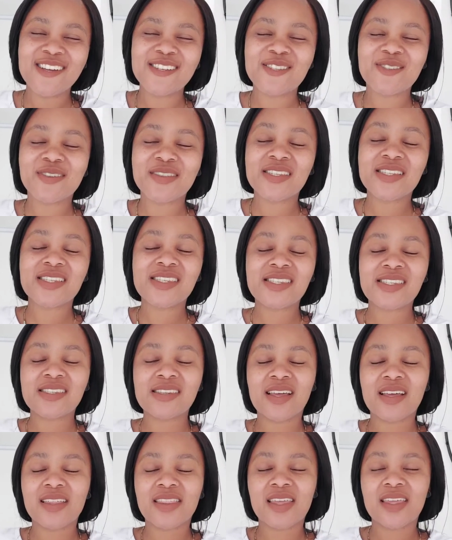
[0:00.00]
So the
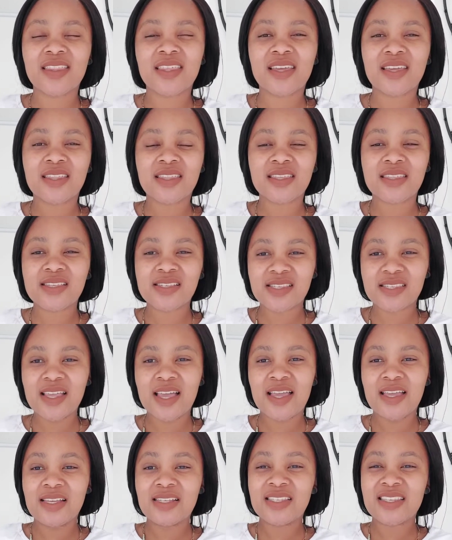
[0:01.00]

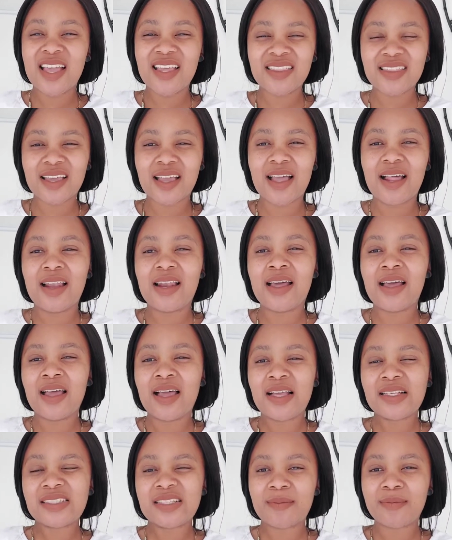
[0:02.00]
size and the color
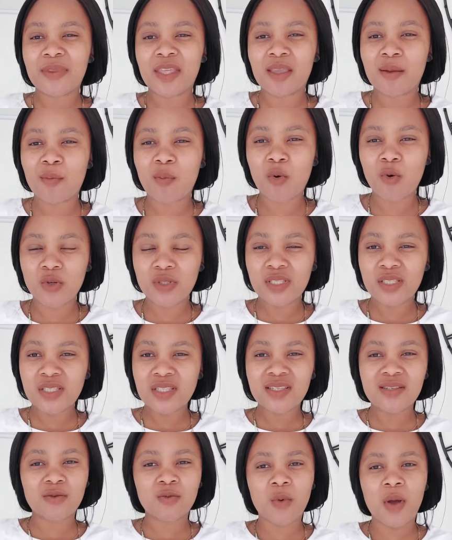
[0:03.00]
are something
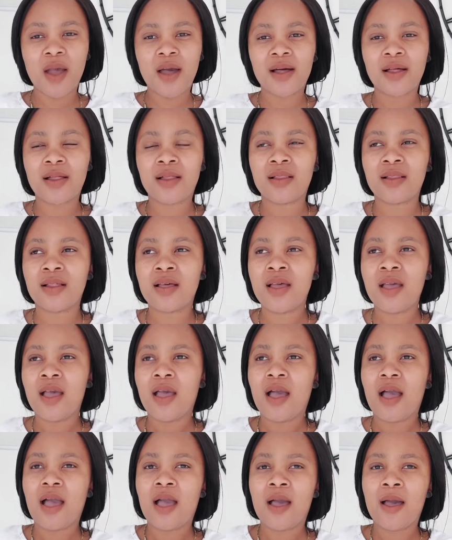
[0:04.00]
important as well.
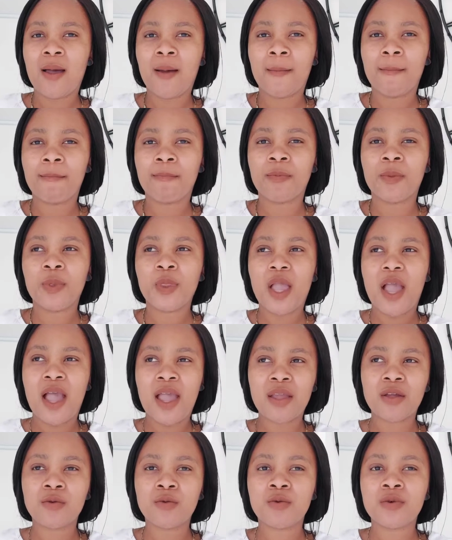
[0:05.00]

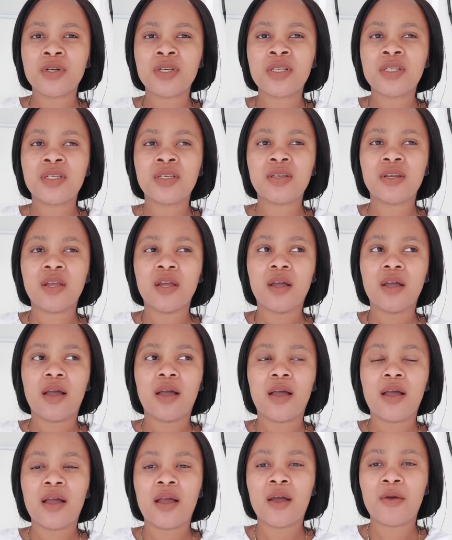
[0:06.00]
I would
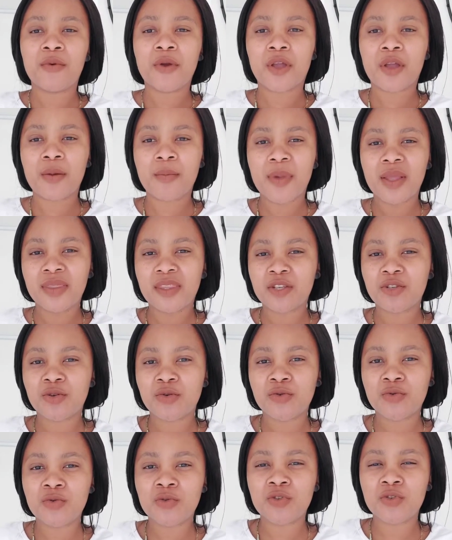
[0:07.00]
recommend that
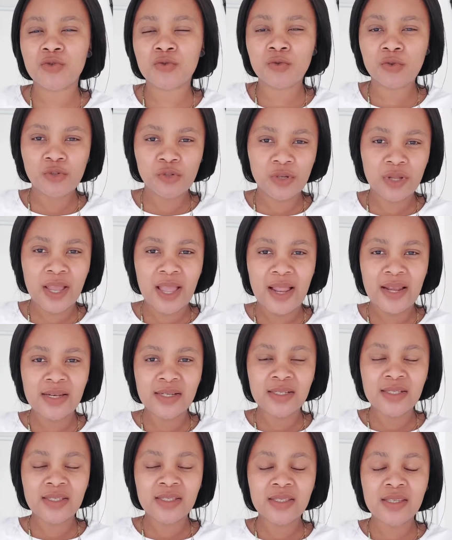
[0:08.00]
you use neutral
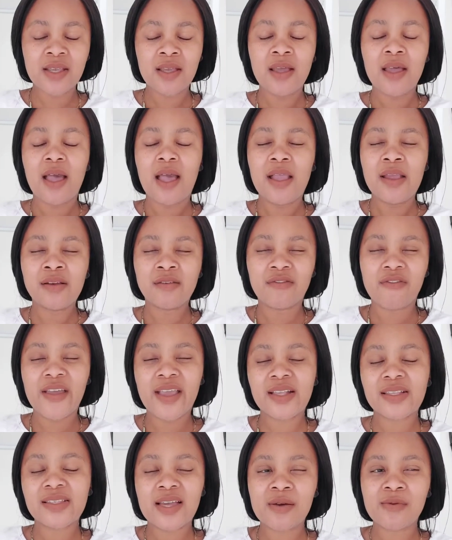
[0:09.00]
colors. In
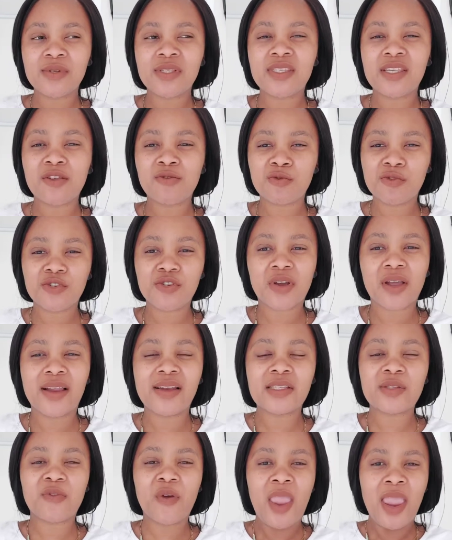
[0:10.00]
fact, I would say neutral
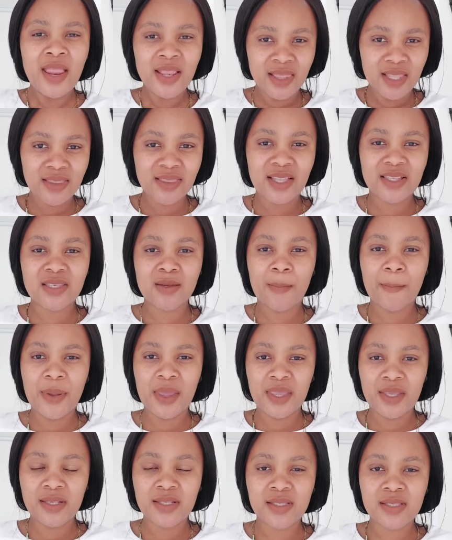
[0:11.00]
colors for anything that's a
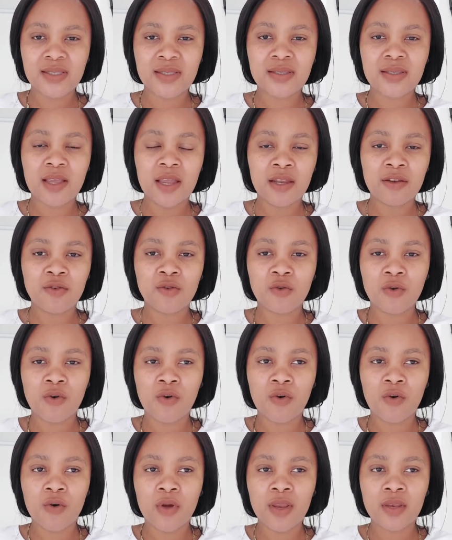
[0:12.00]
base in
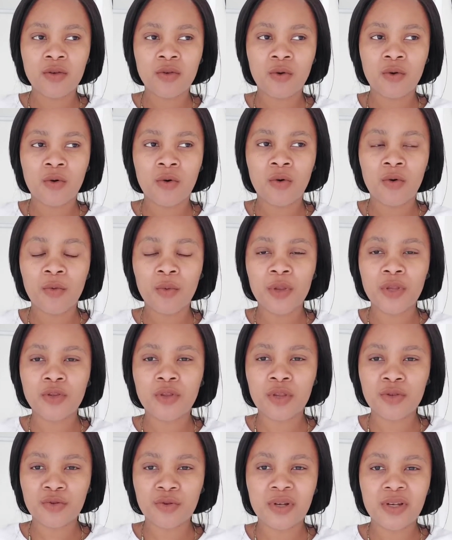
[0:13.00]
your
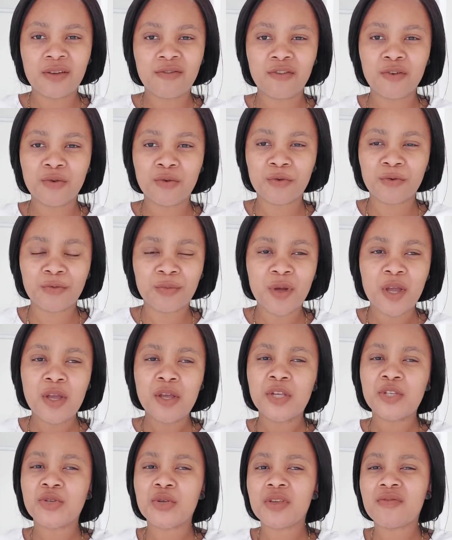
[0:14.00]
living room.
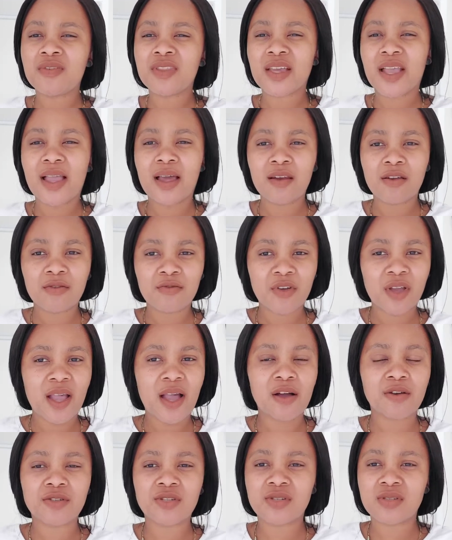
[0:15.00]
So even the color of your
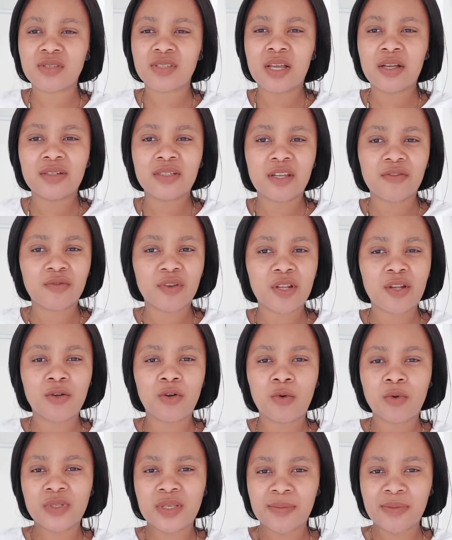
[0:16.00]
couches, I'd definitely
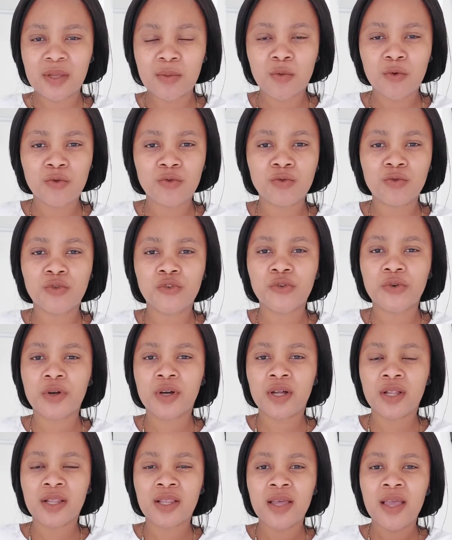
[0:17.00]
go with something more
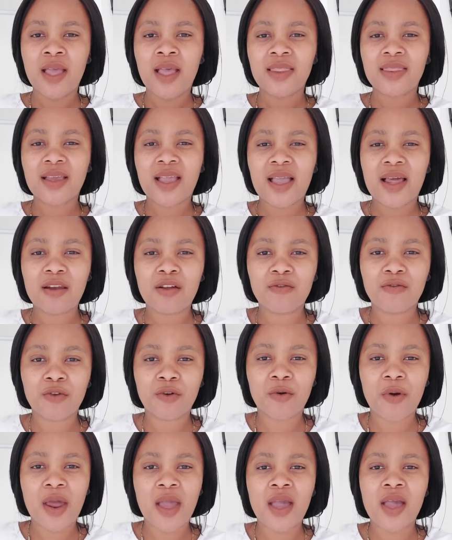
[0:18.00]
neutral. The color of
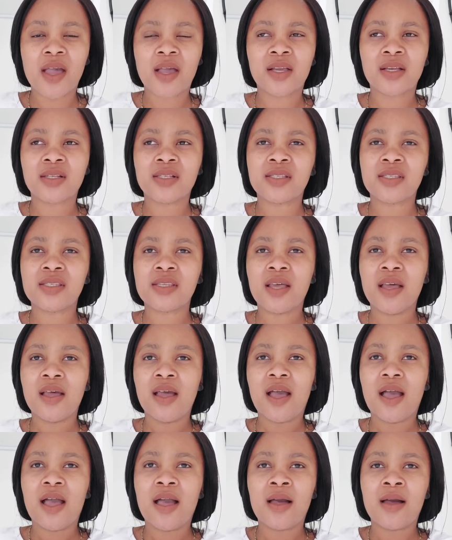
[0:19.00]
your rugs.
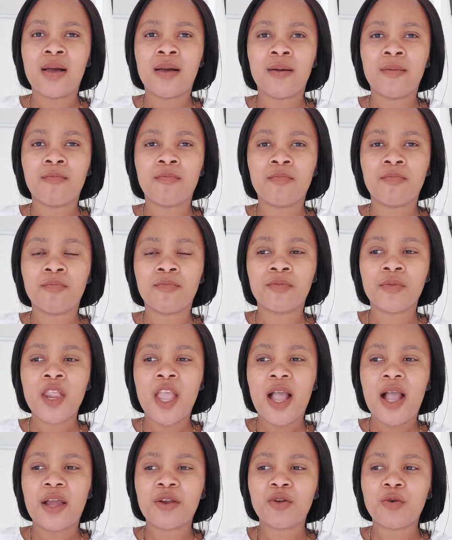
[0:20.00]

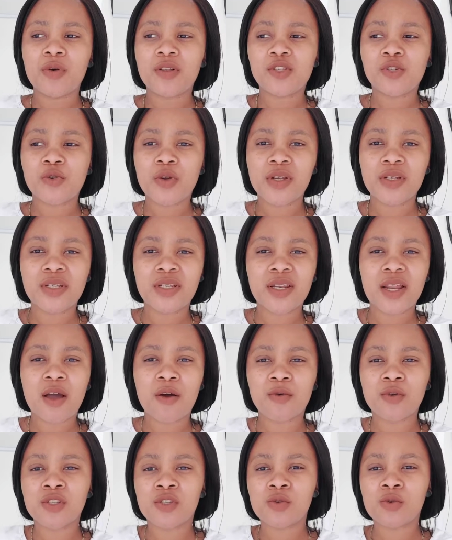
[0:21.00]
I know what's trendy
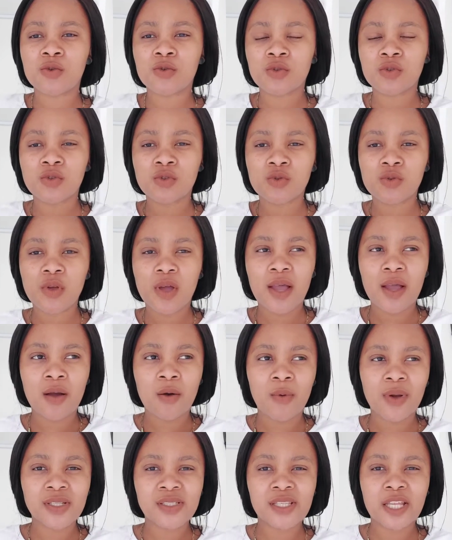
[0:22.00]
now is those
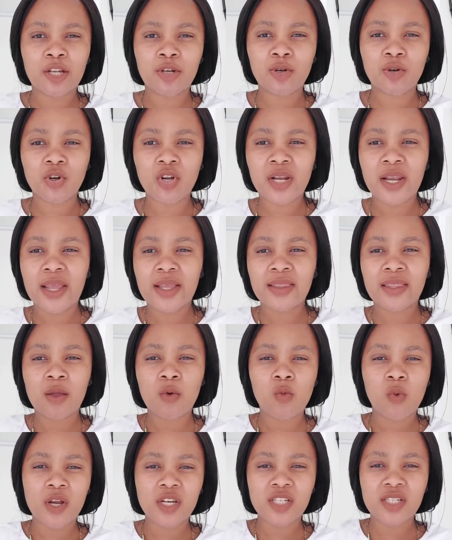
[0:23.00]
ones that look like
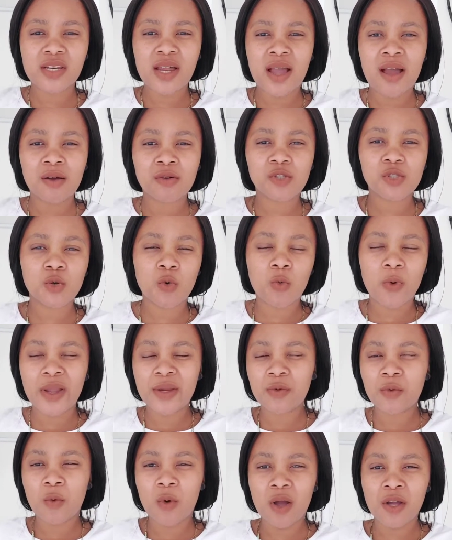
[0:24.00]
they washed out or
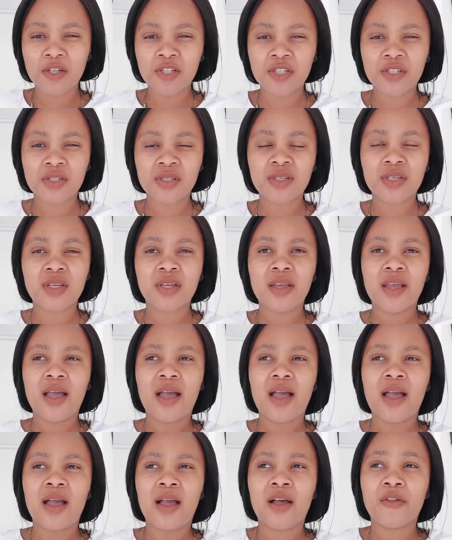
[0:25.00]
whitewashed.
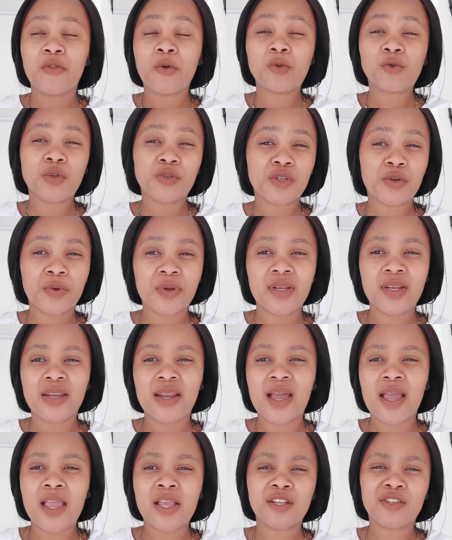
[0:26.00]
Those ones are really
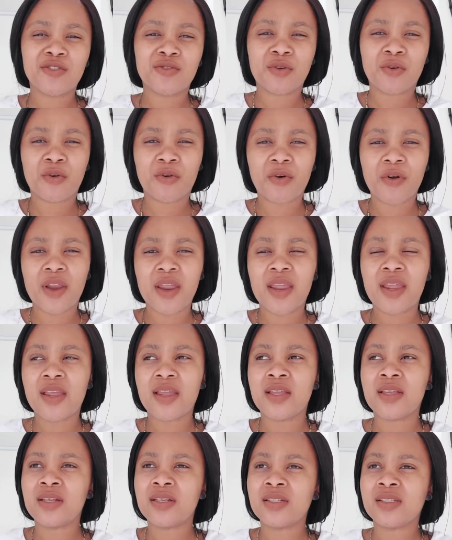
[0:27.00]
nice. The
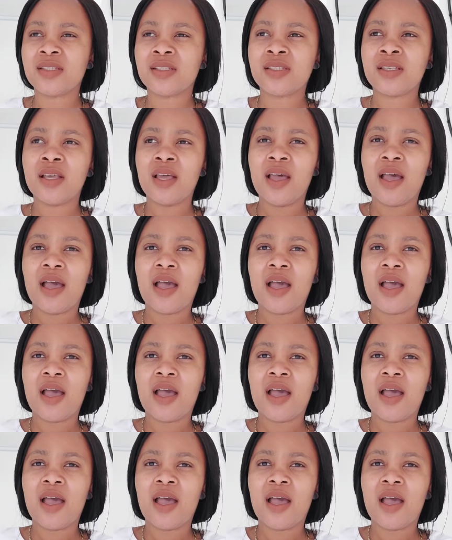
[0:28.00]
grays.